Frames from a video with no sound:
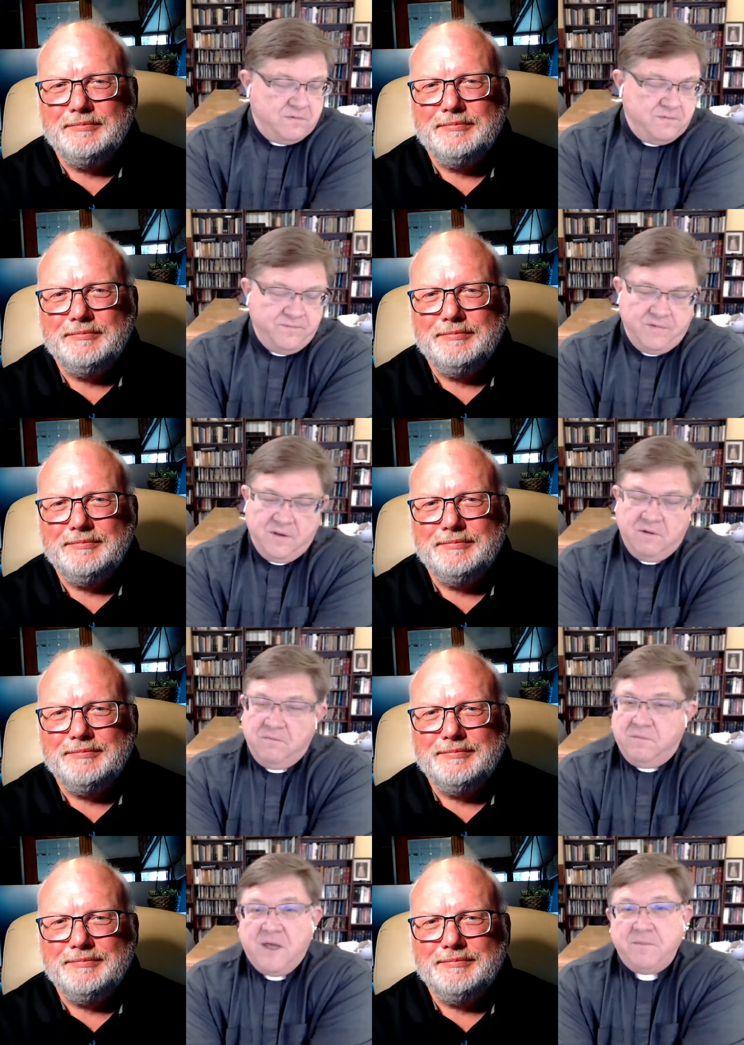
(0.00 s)
Speaker 1: you know,
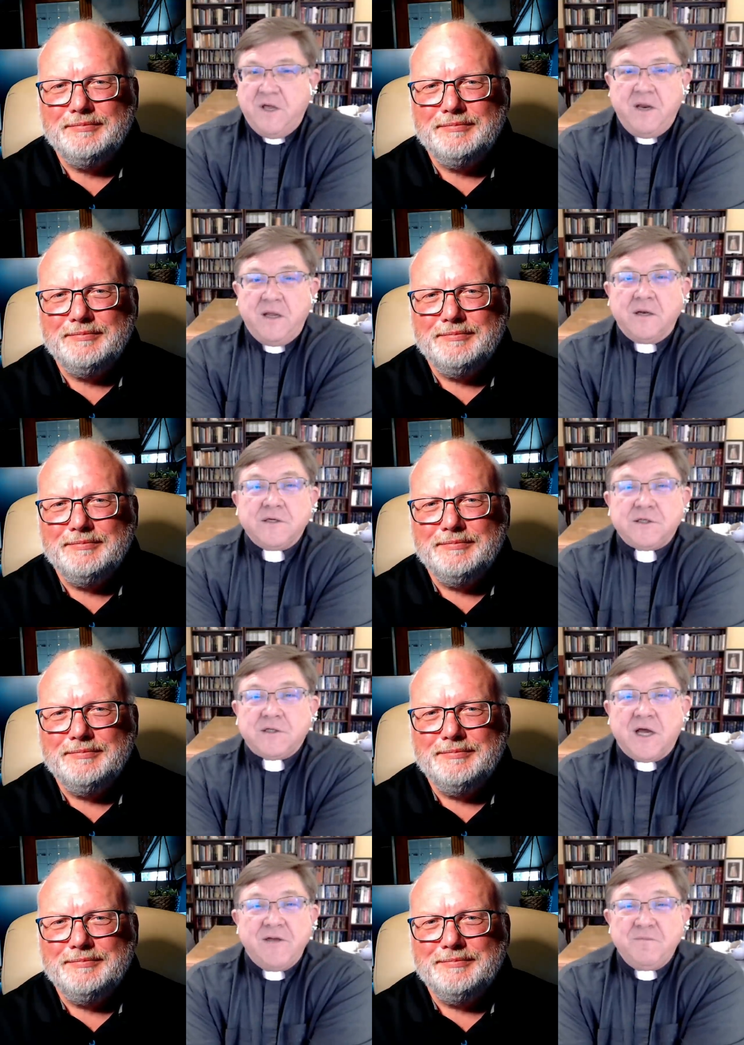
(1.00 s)
I'm not English. I
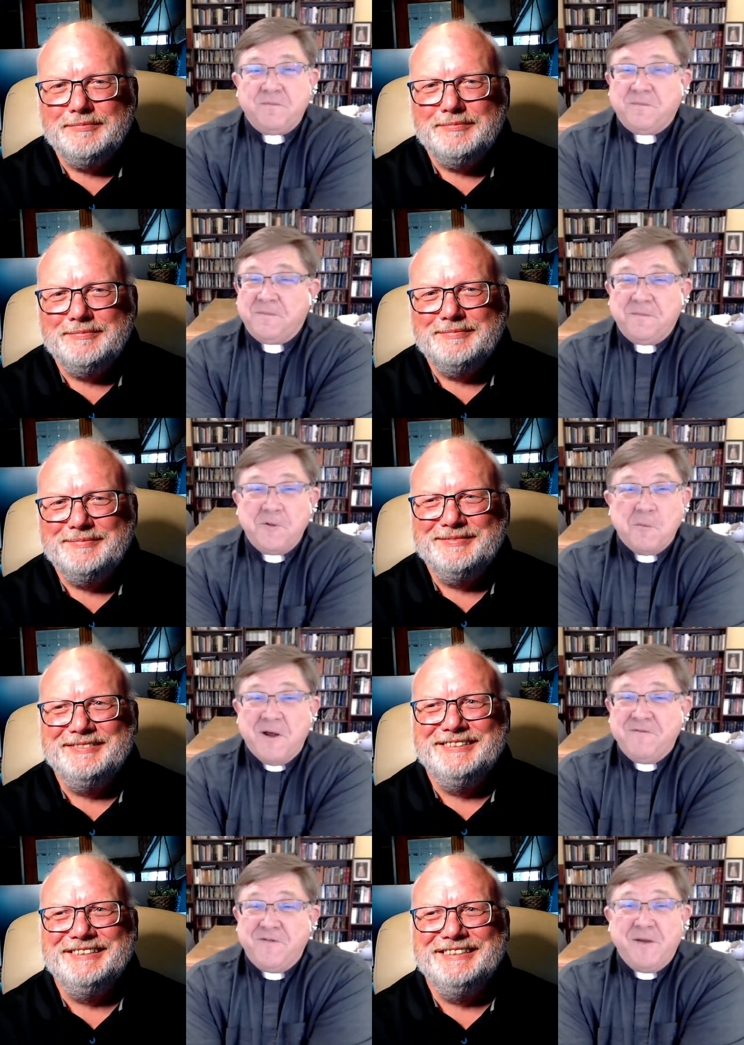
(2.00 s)
haven't, you know, my
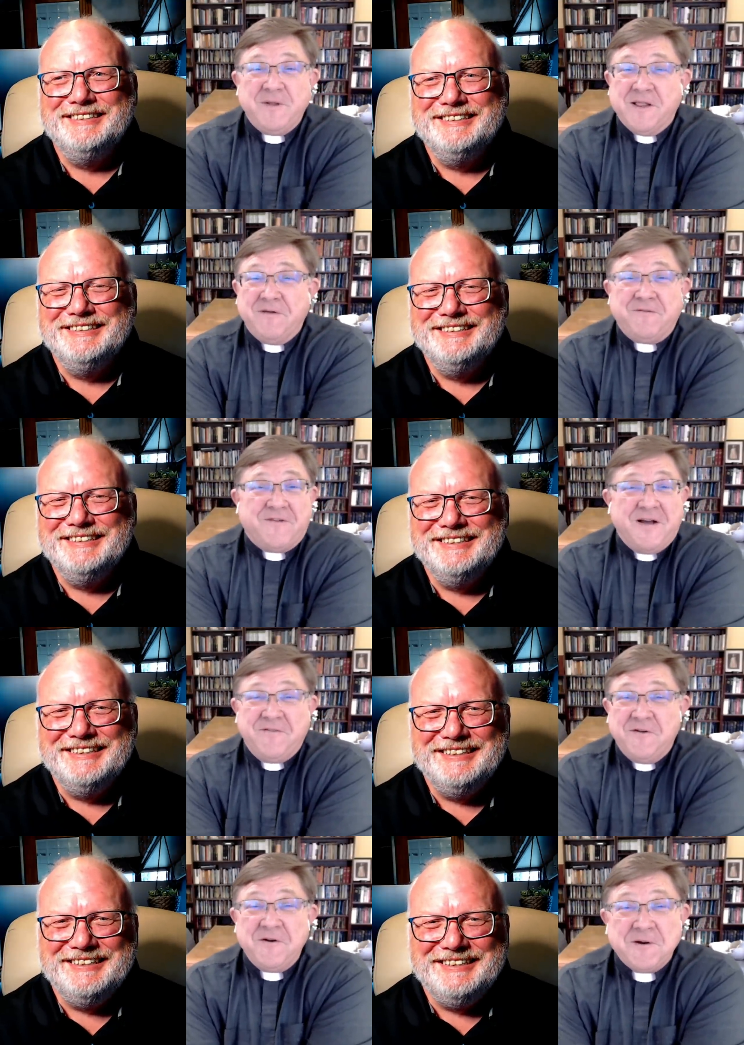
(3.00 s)
family left
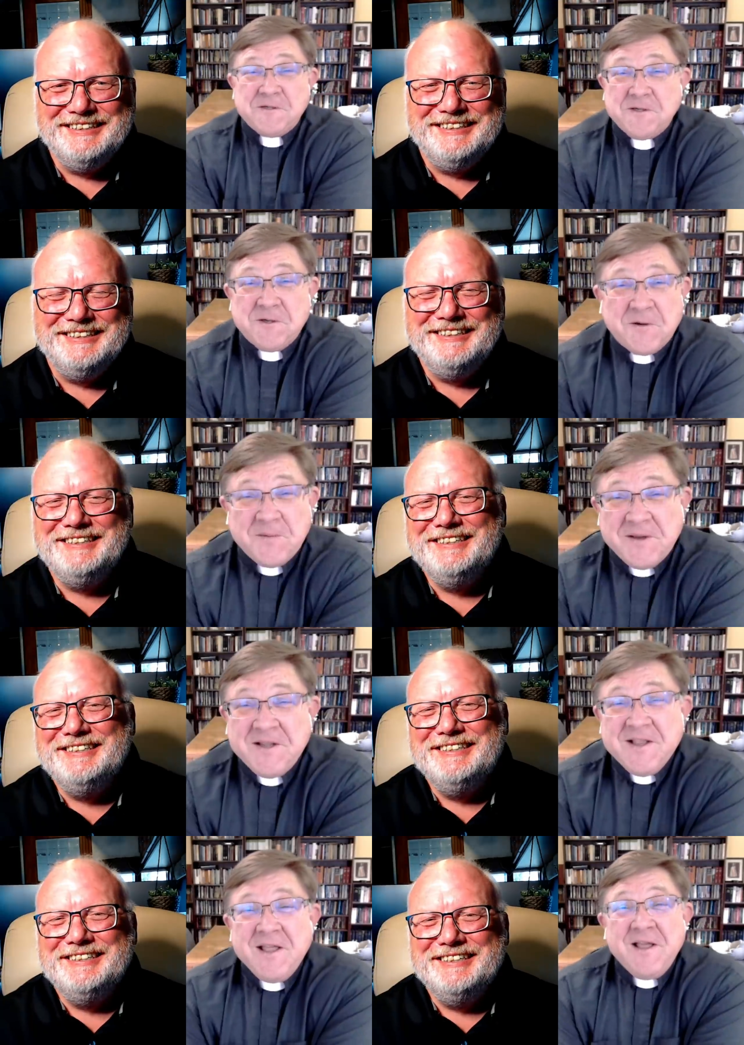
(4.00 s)
500 years ago. I mean,
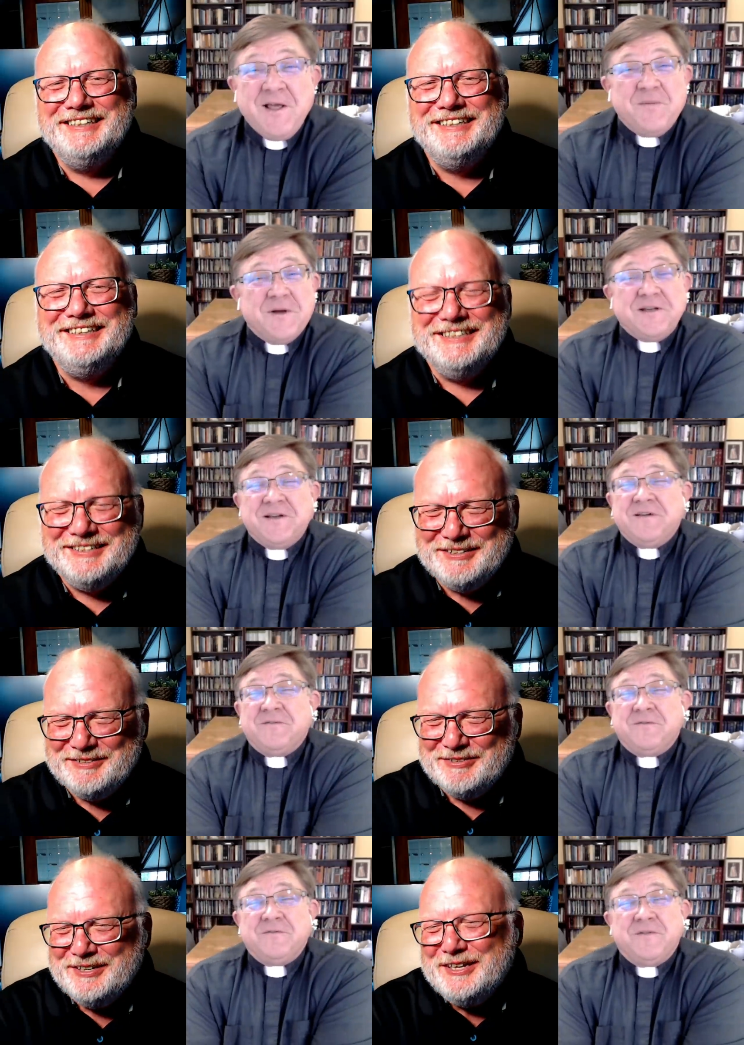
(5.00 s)
but you
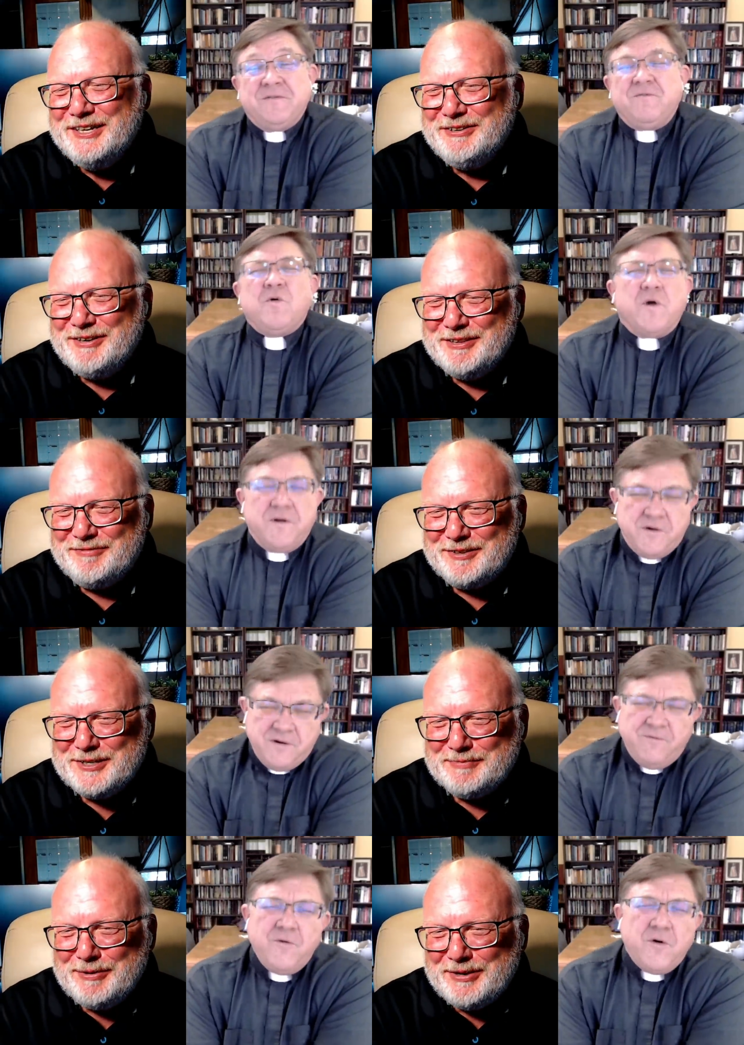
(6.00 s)
Speaker 2: were the
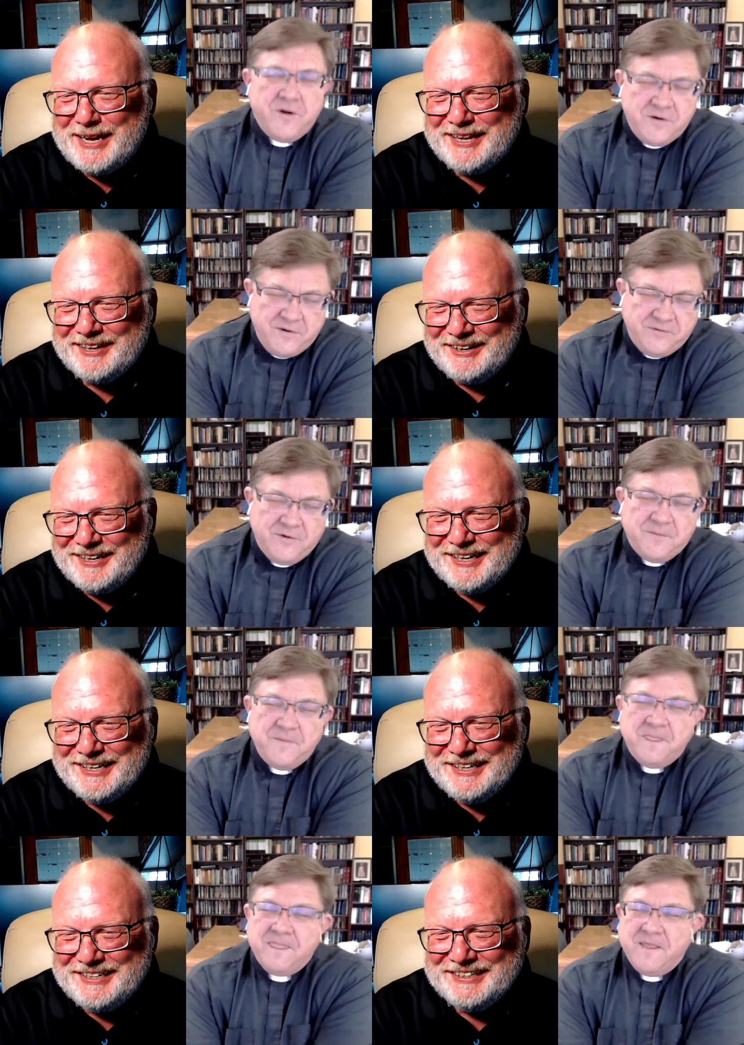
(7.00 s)
first to get out of there.
Speaker 1: Yeah,
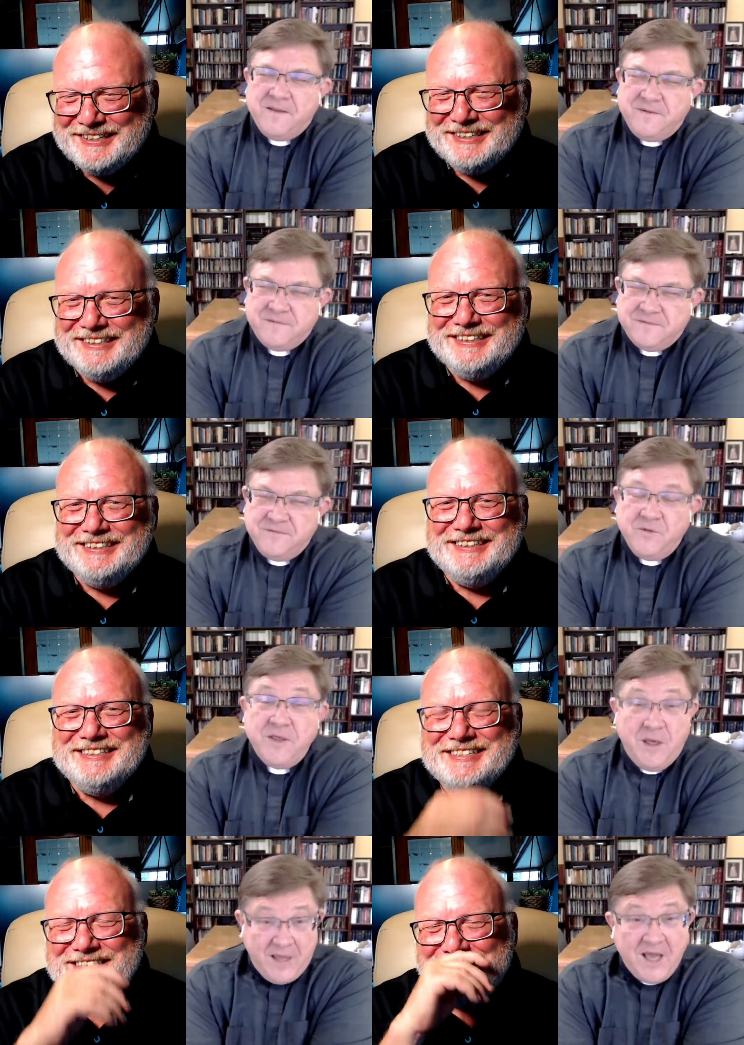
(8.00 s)
yeah.
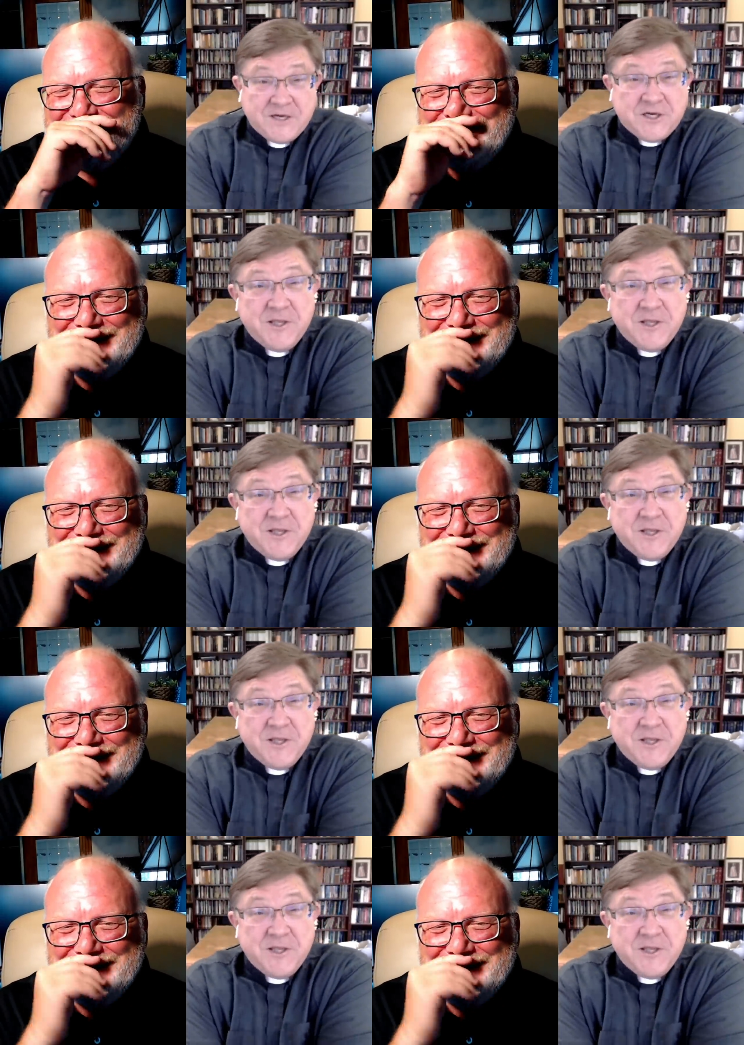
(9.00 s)
Actually, we